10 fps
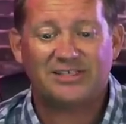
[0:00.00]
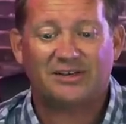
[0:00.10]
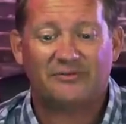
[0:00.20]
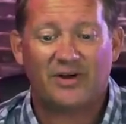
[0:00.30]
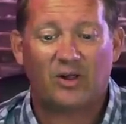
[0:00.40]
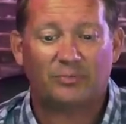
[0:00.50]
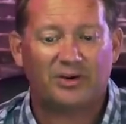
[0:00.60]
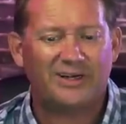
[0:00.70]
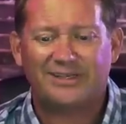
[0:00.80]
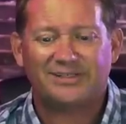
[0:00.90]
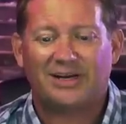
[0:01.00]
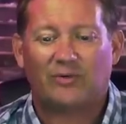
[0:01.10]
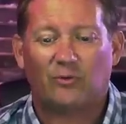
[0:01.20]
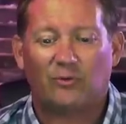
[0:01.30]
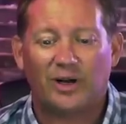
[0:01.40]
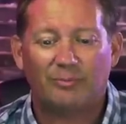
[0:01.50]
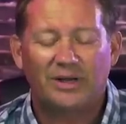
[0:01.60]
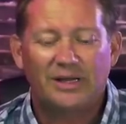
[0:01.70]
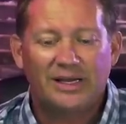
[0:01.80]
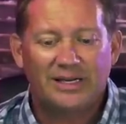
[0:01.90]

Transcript: he's a developer, he doesn't give a rip.